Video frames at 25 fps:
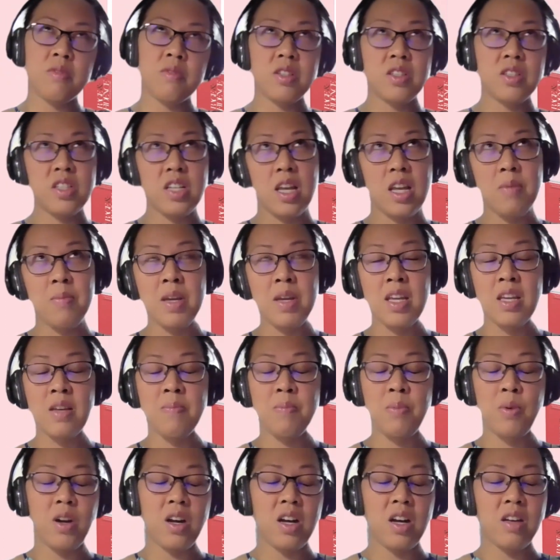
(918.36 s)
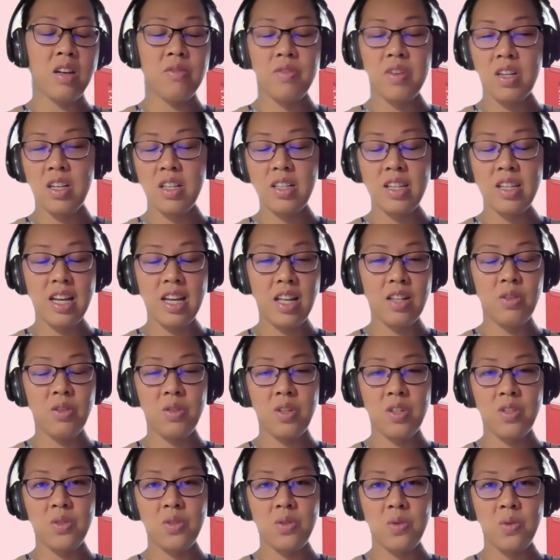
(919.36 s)
semi-private
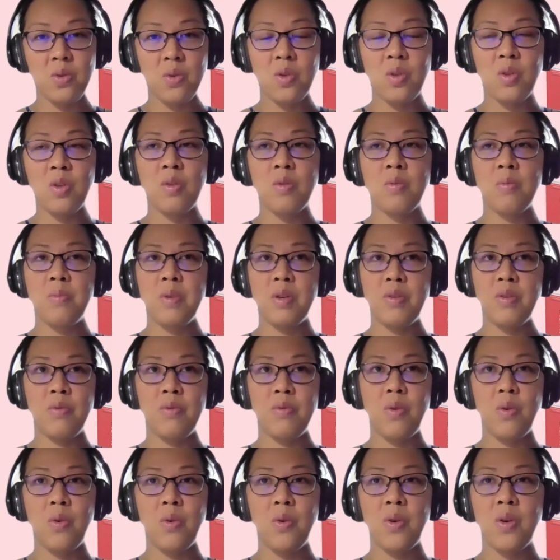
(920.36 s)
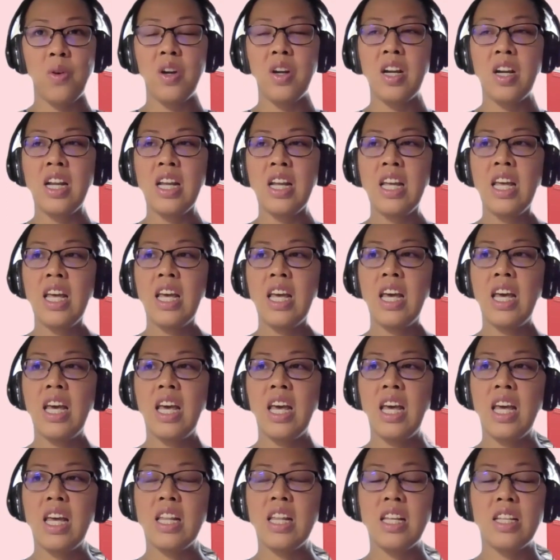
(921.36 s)
Catholic school before,
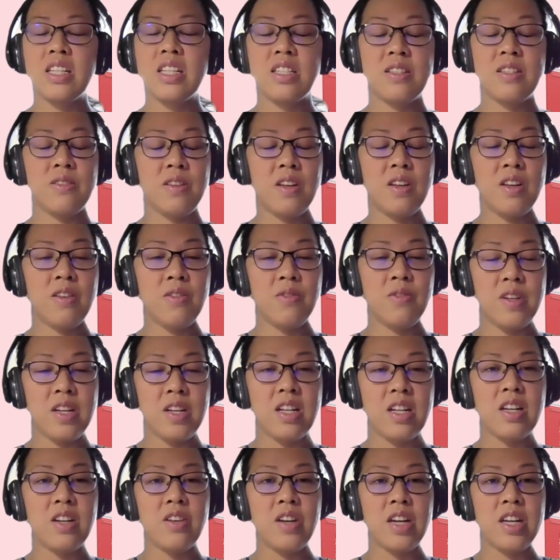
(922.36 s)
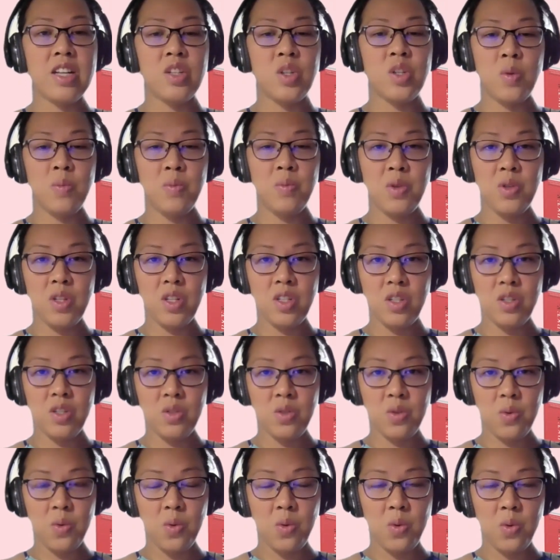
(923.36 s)
and it's a really great community
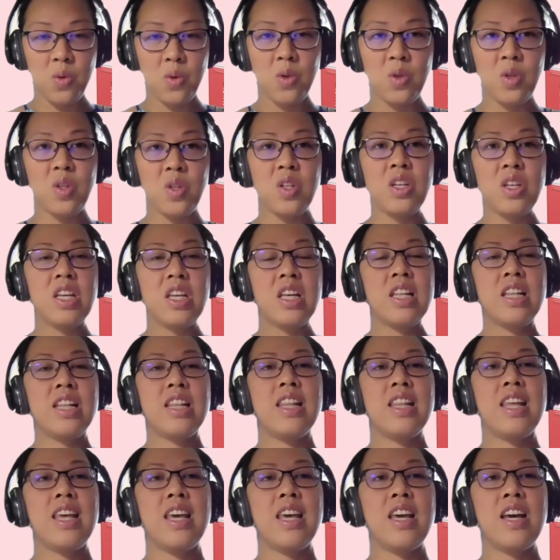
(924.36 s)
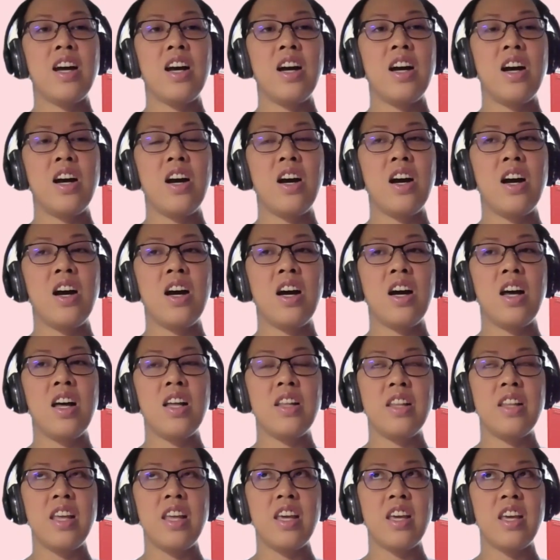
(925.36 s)
school. They
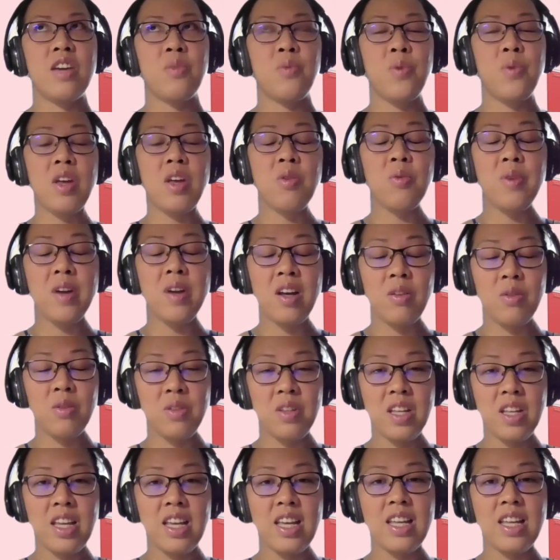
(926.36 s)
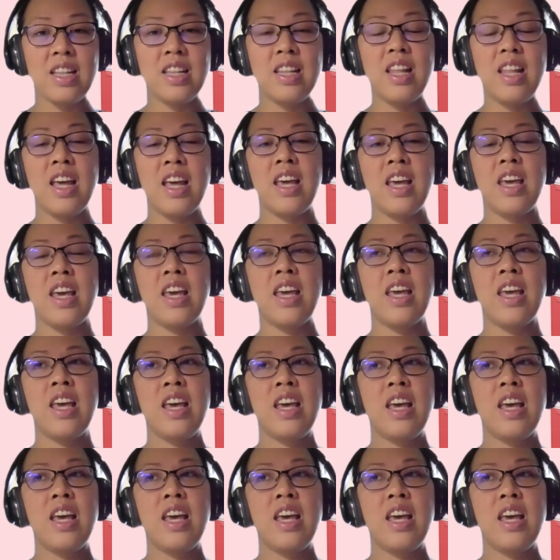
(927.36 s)
well-rounded. They